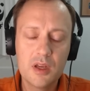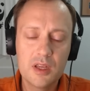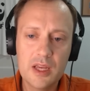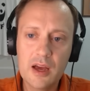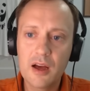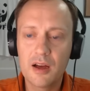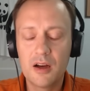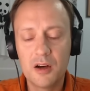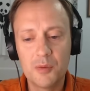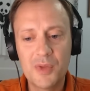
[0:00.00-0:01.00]

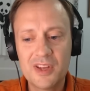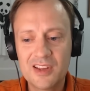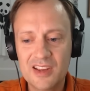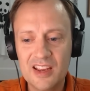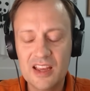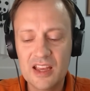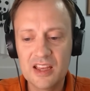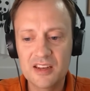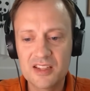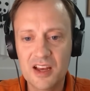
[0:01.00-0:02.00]
Yeah,
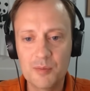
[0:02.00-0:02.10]
and